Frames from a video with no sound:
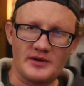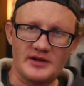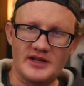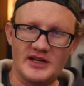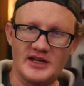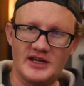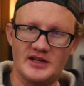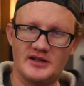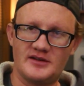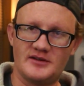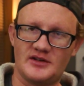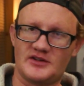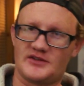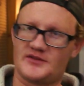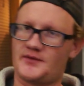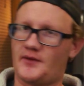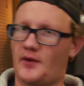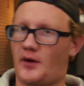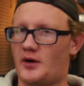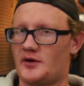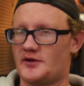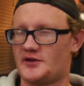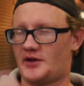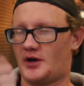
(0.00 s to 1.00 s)
need as
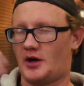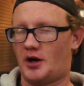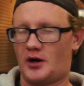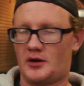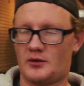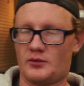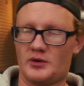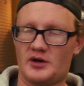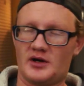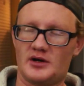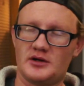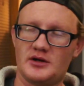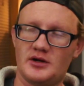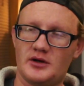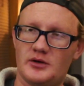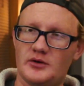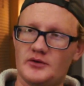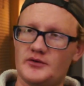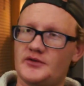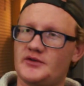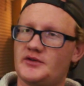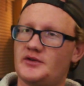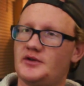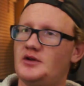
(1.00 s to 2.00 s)
far as hardware
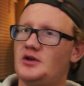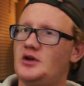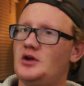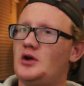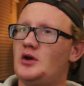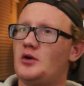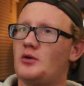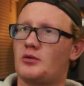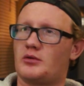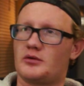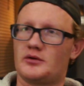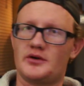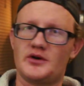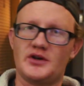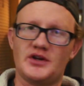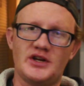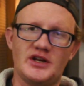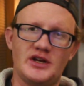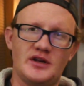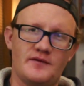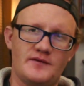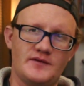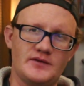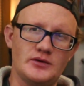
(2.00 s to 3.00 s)
goes. We're going to
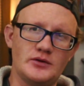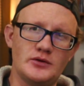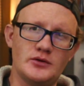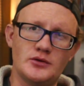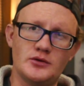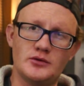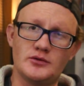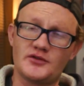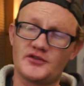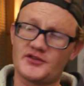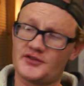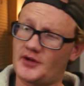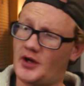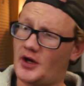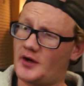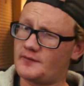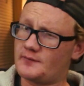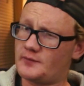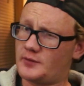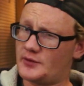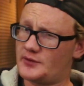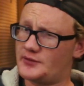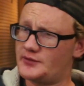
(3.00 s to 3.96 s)
need a few software